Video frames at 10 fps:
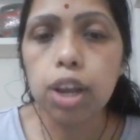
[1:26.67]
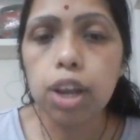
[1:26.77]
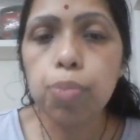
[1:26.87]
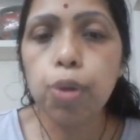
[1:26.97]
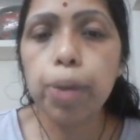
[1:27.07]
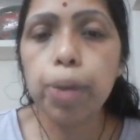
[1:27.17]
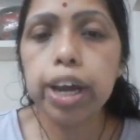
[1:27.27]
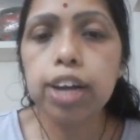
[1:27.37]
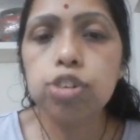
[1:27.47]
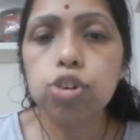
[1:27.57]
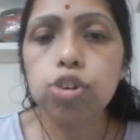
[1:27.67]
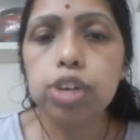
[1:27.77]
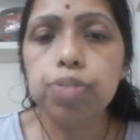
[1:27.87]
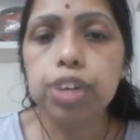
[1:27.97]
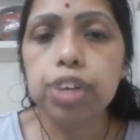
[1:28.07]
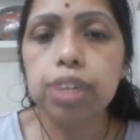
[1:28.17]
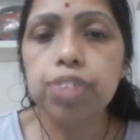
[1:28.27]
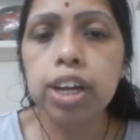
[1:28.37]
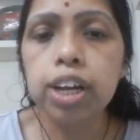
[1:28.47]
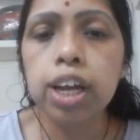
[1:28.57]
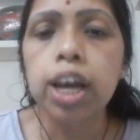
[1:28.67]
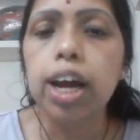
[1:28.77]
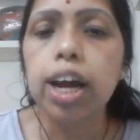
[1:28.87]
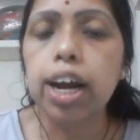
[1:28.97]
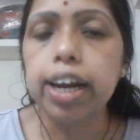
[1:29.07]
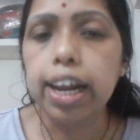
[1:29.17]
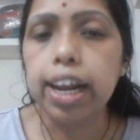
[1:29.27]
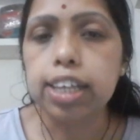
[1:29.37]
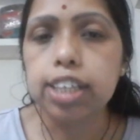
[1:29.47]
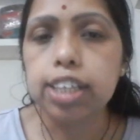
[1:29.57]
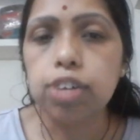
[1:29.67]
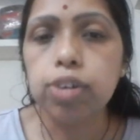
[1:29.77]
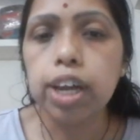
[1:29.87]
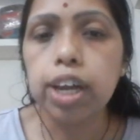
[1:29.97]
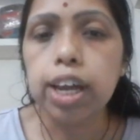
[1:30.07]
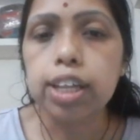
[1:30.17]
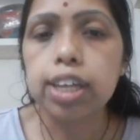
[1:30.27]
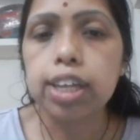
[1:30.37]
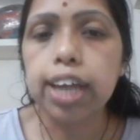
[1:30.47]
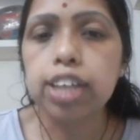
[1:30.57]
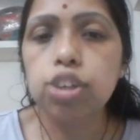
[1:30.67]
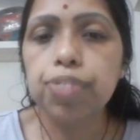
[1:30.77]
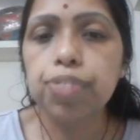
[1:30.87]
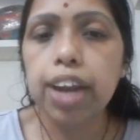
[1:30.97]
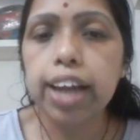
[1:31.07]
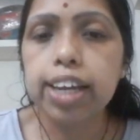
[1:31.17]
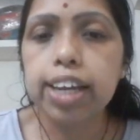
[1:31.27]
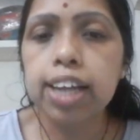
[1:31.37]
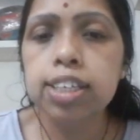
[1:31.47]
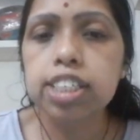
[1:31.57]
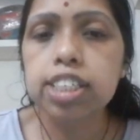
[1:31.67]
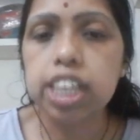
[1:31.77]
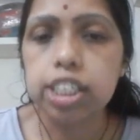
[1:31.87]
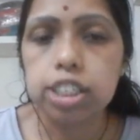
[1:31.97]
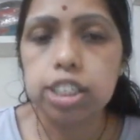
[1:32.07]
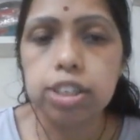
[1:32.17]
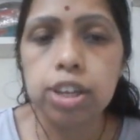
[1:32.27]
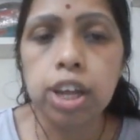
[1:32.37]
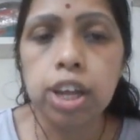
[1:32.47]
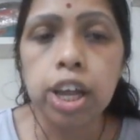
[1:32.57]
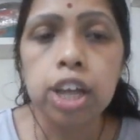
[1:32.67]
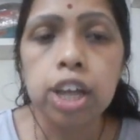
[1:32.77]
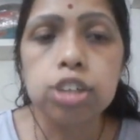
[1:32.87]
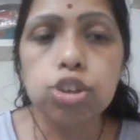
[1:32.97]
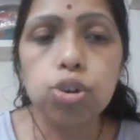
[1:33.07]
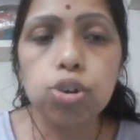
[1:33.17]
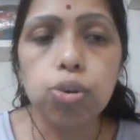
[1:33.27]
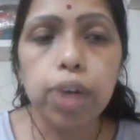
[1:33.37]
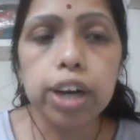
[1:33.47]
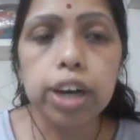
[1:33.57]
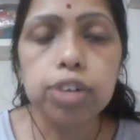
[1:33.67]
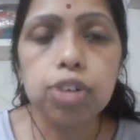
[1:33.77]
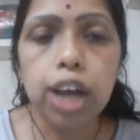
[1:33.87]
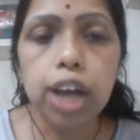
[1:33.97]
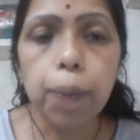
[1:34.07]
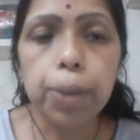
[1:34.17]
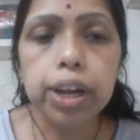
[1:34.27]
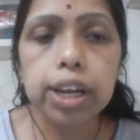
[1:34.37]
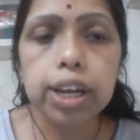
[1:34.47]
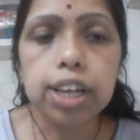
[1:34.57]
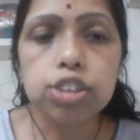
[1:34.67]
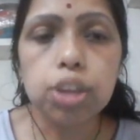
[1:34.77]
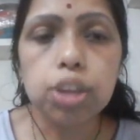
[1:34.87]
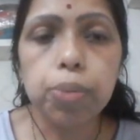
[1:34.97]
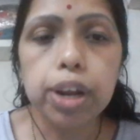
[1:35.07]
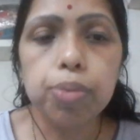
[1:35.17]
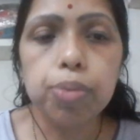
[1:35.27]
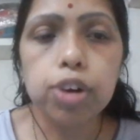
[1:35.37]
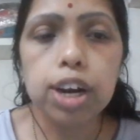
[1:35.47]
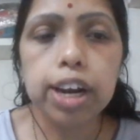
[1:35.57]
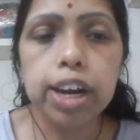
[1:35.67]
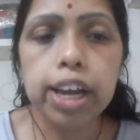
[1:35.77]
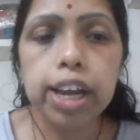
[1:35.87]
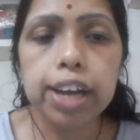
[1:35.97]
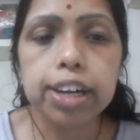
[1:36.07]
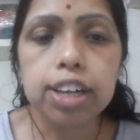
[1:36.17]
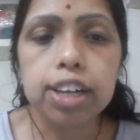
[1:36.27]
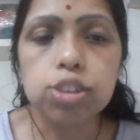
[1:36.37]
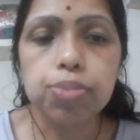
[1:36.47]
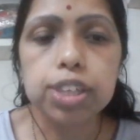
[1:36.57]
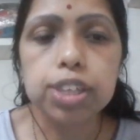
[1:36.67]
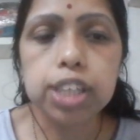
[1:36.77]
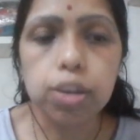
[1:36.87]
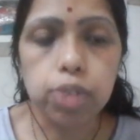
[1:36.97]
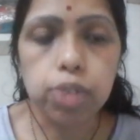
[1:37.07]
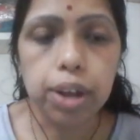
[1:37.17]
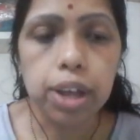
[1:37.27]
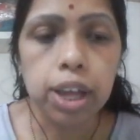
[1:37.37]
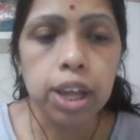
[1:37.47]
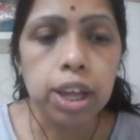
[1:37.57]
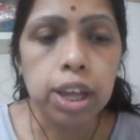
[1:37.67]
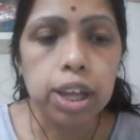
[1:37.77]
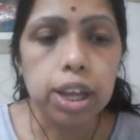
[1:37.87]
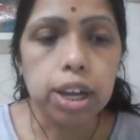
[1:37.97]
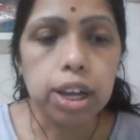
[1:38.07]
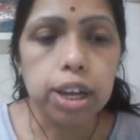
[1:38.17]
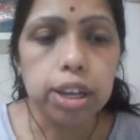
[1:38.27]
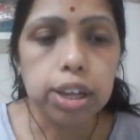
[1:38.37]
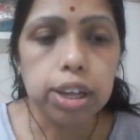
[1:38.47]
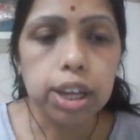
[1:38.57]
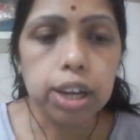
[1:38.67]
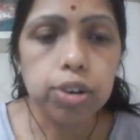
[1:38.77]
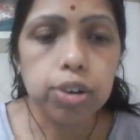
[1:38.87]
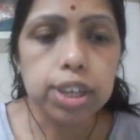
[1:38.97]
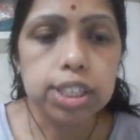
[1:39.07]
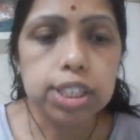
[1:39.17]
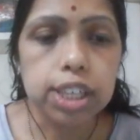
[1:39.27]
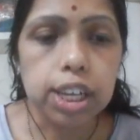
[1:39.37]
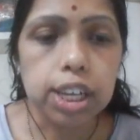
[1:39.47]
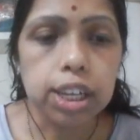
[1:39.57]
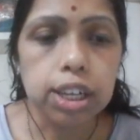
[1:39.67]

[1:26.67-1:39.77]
propagate to a different direction. Okay, the direction of the light can change. So what will happen in case of the meridional ray and in case of the skew ray? Here you can see,